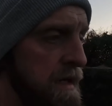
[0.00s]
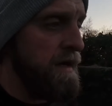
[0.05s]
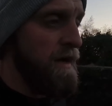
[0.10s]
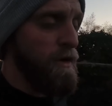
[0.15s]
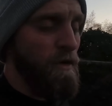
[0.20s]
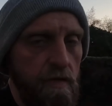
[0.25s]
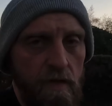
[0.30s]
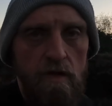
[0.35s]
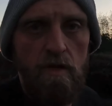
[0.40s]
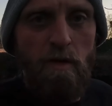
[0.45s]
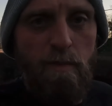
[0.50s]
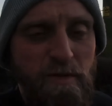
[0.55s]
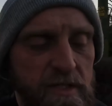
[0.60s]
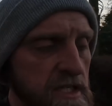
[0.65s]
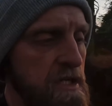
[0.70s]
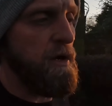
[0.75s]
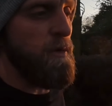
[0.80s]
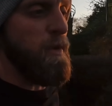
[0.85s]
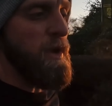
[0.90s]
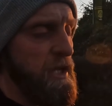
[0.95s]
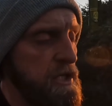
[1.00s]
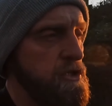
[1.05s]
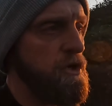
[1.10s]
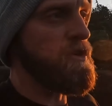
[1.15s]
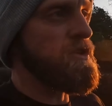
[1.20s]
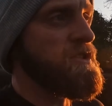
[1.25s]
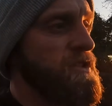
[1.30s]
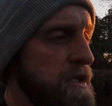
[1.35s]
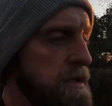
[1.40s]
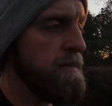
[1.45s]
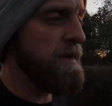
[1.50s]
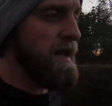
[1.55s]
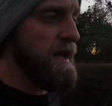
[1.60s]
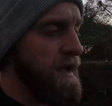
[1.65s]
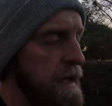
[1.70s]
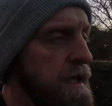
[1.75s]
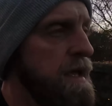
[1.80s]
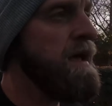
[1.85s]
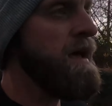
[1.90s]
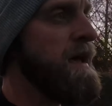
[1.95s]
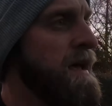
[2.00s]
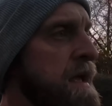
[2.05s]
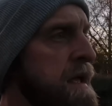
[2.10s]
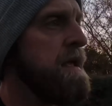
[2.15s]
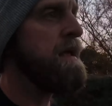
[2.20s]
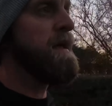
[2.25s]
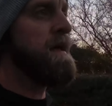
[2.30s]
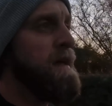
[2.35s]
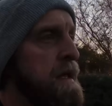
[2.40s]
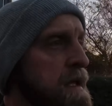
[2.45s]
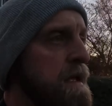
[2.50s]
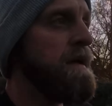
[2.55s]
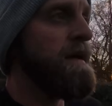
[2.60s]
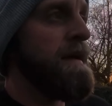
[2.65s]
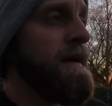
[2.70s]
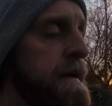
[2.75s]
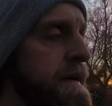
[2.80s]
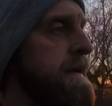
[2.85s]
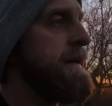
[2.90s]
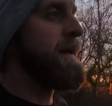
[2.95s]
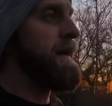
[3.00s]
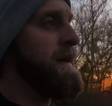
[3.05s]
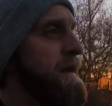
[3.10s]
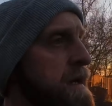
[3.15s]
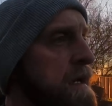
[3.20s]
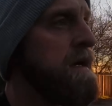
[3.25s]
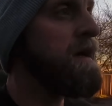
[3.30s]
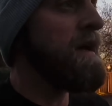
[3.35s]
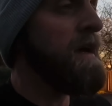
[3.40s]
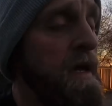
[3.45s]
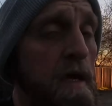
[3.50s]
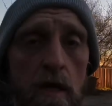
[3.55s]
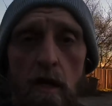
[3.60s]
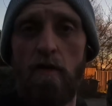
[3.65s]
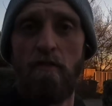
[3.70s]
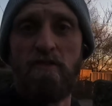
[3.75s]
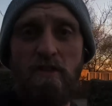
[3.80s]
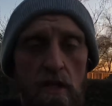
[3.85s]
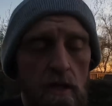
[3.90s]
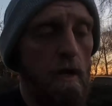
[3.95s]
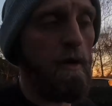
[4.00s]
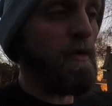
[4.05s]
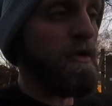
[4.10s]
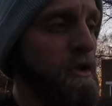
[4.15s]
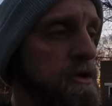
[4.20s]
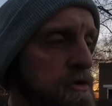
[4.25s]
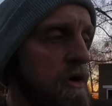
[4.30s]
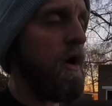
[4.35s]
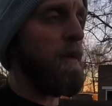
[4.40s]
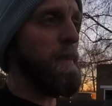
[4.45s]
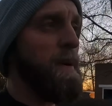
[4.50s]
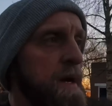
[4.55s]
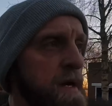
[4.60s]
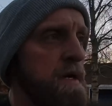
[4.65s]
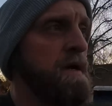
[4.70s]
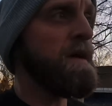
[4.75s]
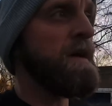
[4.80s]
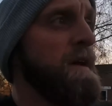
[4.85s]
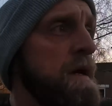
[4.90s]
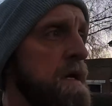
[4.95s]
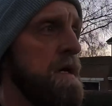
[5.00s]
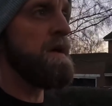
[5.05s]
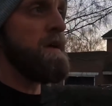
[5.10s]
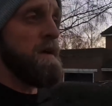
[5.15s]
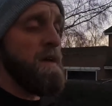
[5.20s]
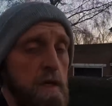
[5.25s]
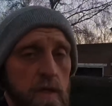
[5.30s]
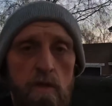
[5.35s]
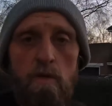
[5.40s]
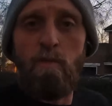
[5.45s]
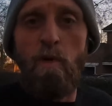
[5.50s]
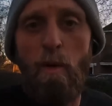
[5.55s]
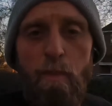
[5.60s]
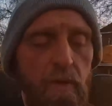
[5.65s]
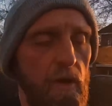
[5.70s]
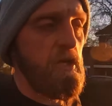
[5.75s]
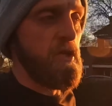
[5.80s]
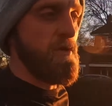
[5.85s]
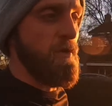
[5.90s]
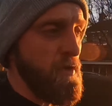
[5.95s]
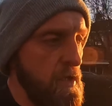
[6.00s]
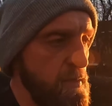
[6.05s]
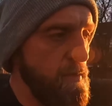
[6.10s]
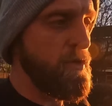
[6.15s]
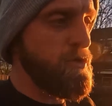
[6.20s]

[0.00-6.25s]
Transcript: I don't think they're particularly weak joints at the minute, and obviously the lower the drop, the more pressure on your